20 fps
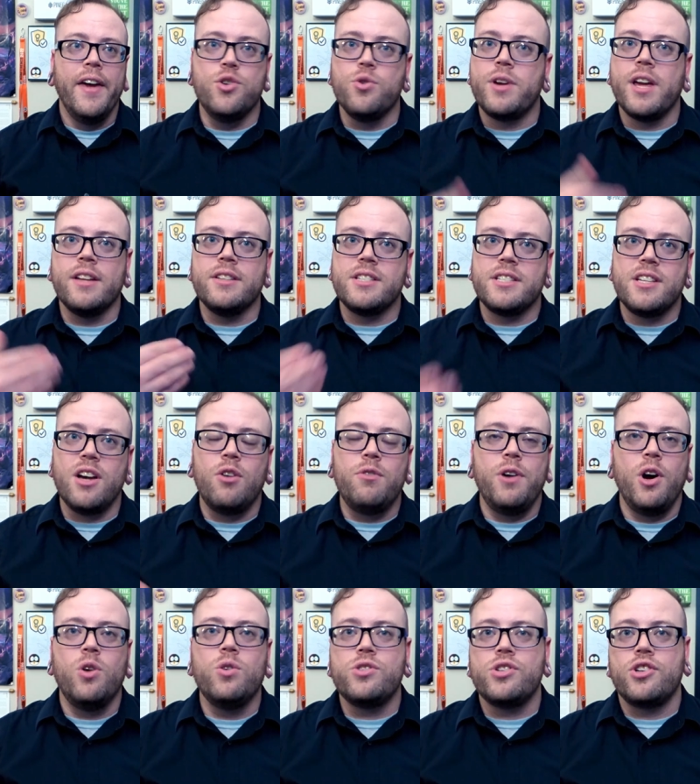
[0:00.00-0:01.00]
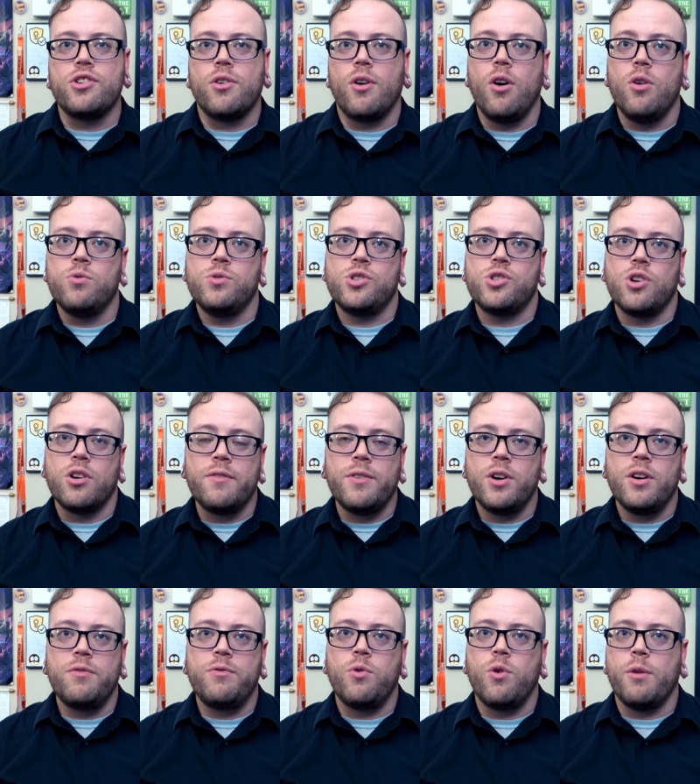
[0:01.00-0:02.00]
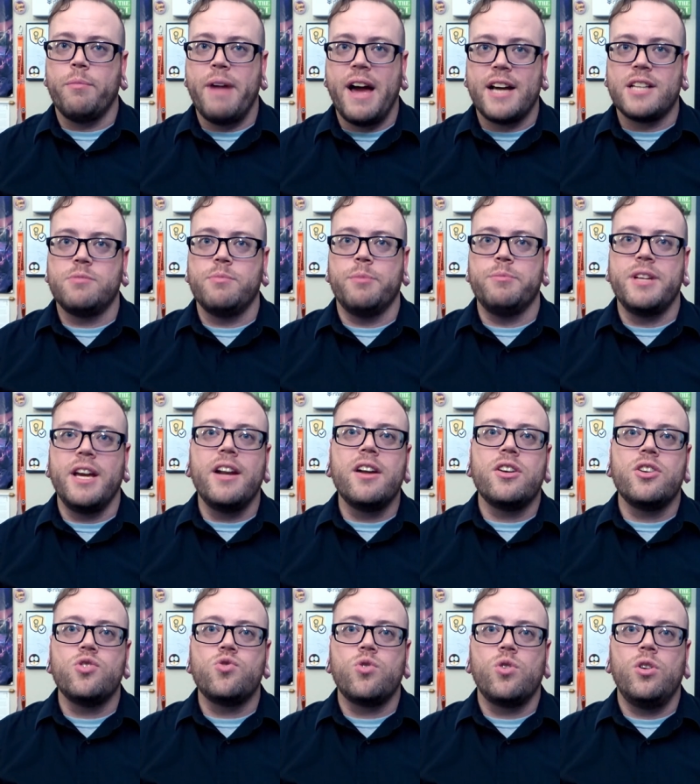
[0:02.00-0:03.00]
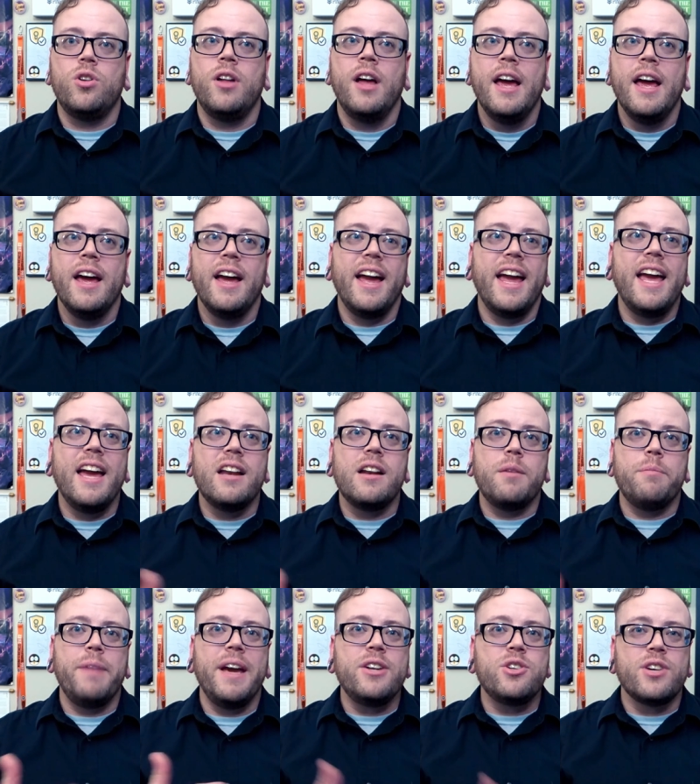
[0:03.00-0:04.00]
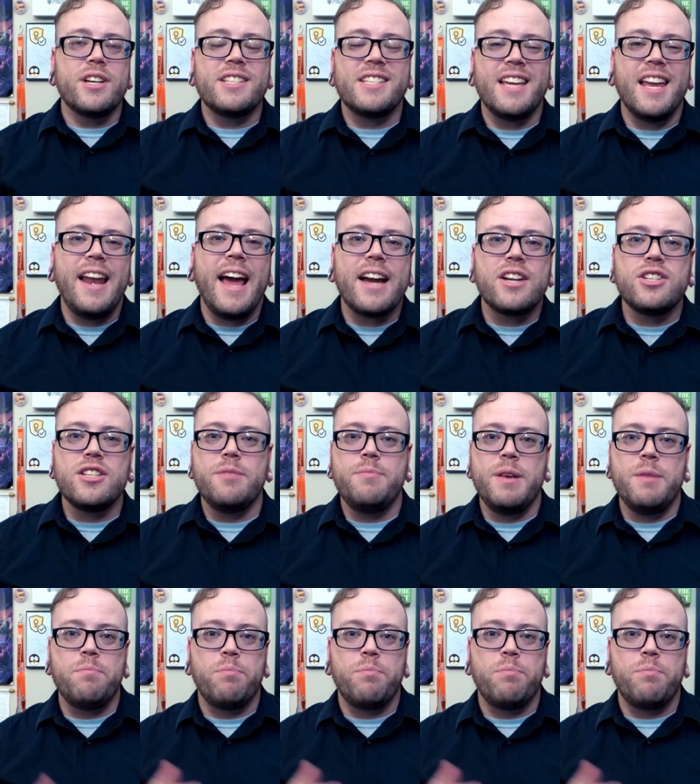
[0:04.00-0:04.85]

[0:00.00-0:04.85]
You can self-host your own server for maximum data control and Matrix can actually be